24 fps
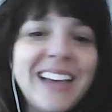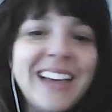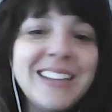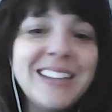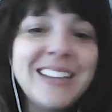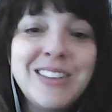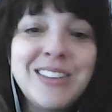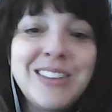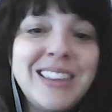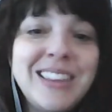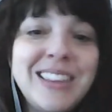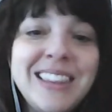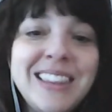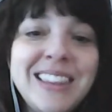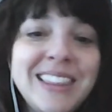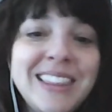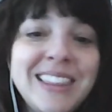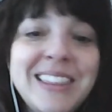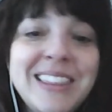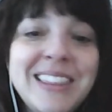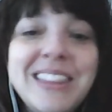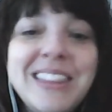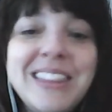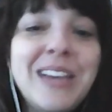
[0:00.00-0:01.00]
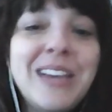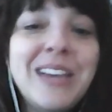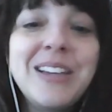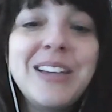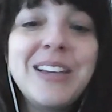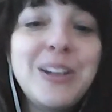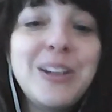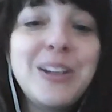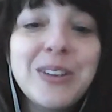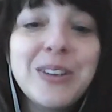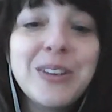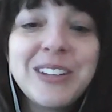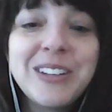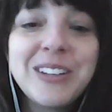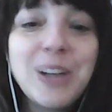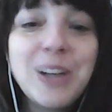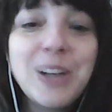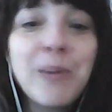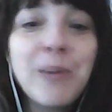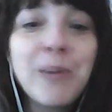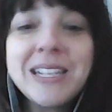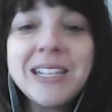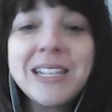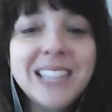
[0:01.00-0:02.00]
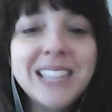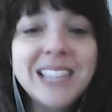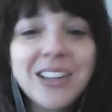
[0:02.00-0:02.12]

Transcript: And nobody